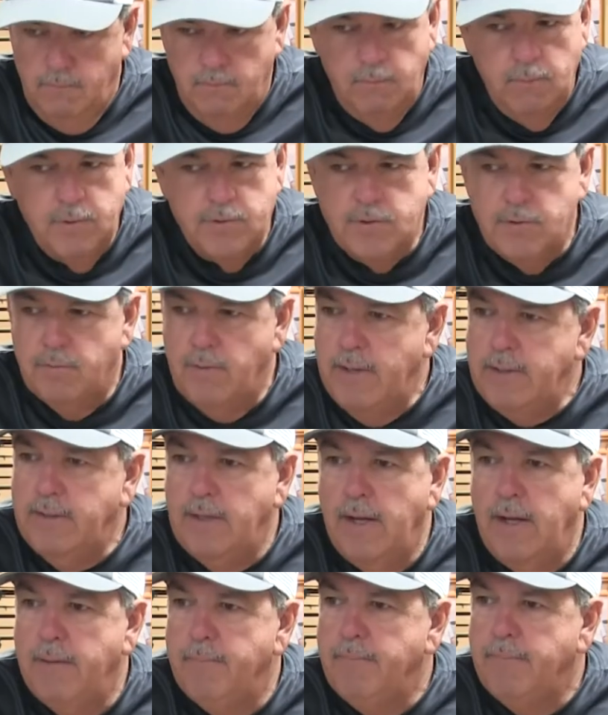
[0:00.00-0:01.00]
was the right
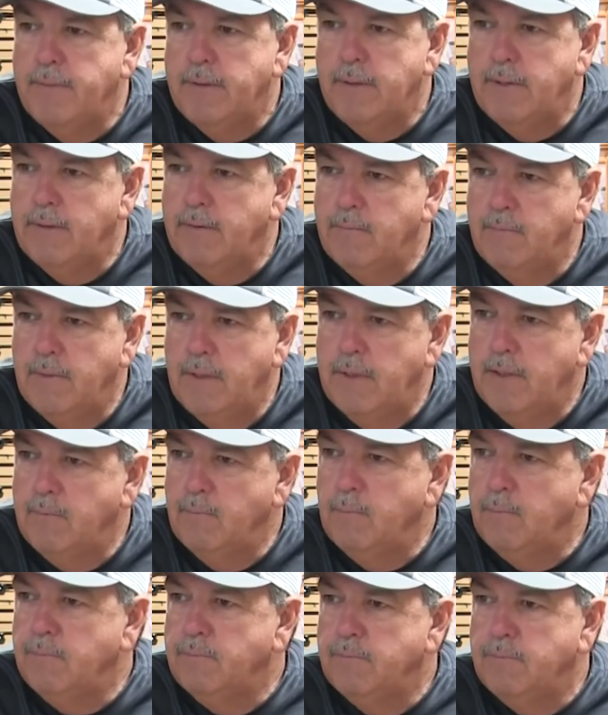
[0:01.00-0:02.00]
time and
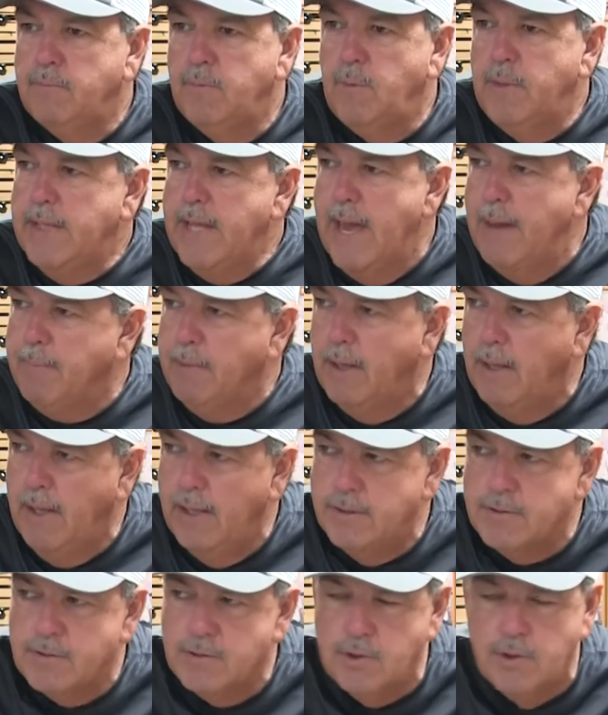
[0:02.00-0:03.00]
and we
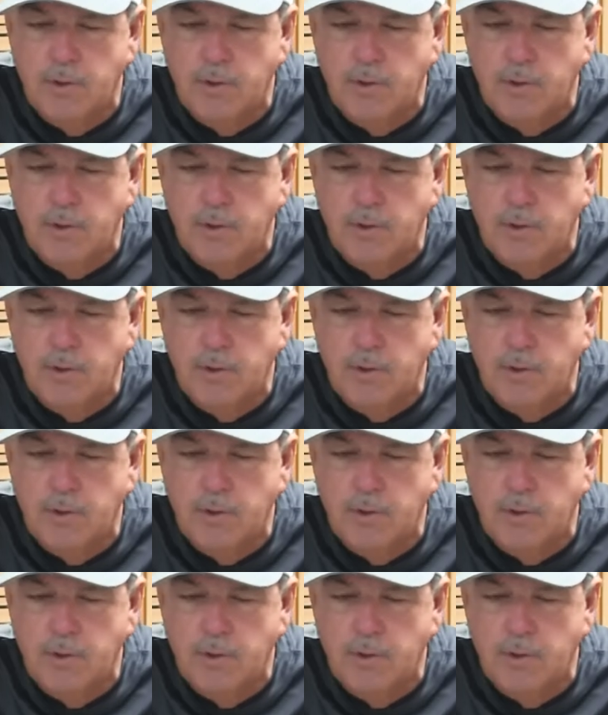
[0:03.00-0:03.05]
capitalized yeah.